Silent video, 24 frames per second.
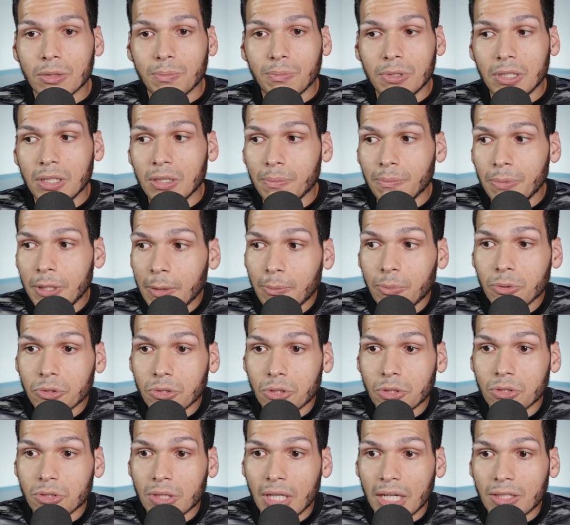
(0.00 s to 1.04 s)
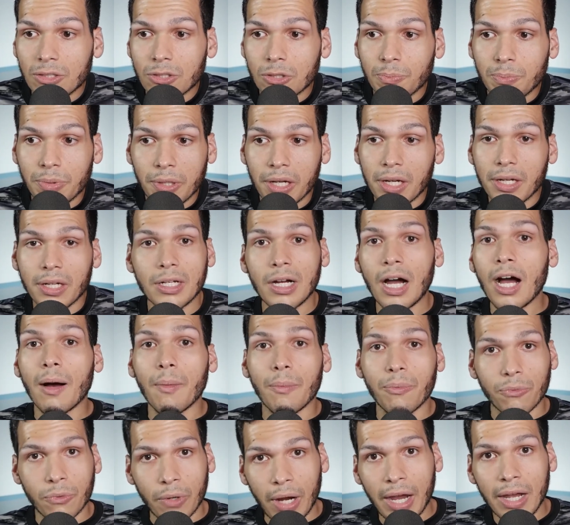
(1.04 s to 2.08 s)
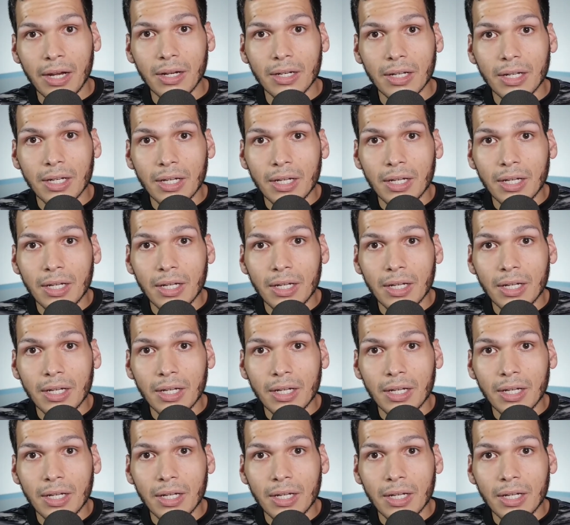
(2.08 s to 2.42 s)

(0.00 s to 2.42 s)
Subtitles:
people just like splitting up, right?